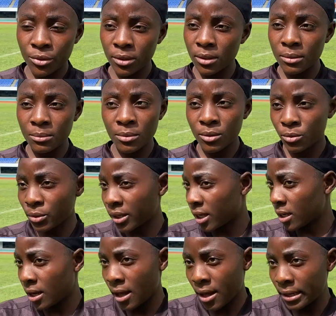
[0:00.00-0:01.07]
really been
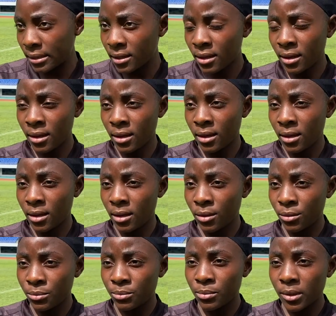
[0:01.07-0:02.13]
working hard.
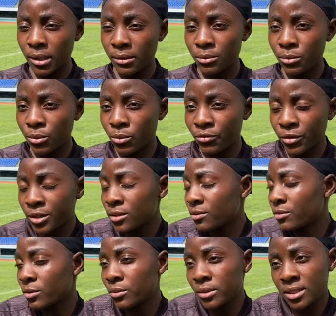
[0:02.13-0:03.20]
First
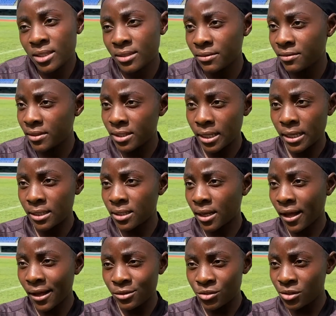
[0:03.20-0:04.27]
of all, we deserve it as a
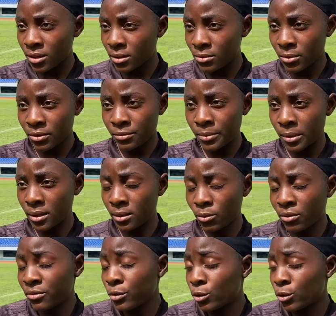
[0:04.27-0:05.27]
country. We've